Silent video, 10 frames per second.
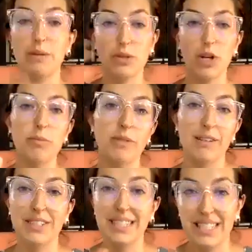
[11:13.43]
We absorb
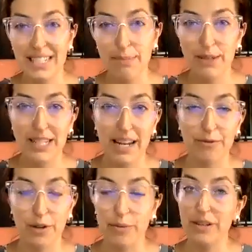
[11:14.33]
around 60%
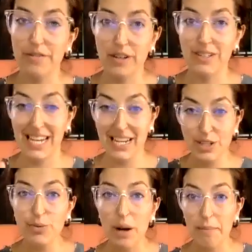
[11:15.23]
of what we diffuse
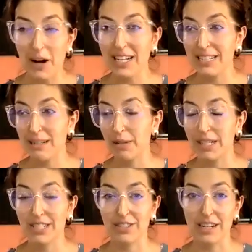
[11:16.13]
into our bodies and
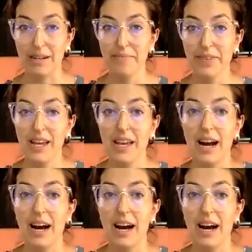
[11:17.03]
bloodstream.